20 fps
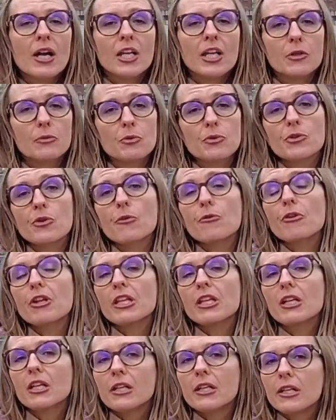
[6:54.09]
it was
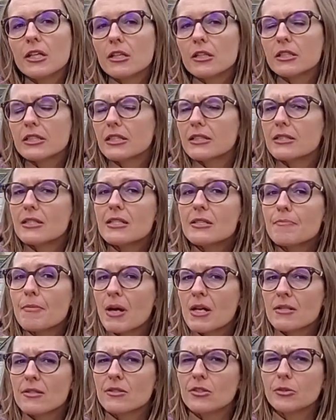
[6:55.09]
already clear that this
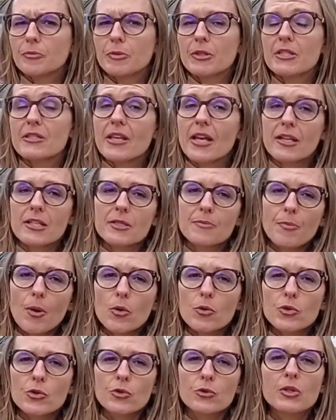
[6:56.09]
masterpiece,
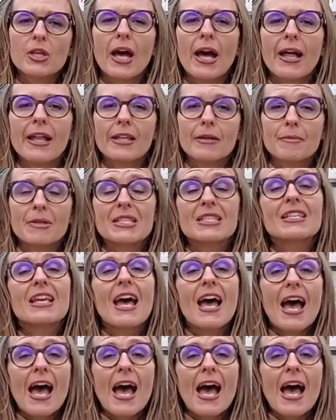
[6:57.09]
exposed to the elements,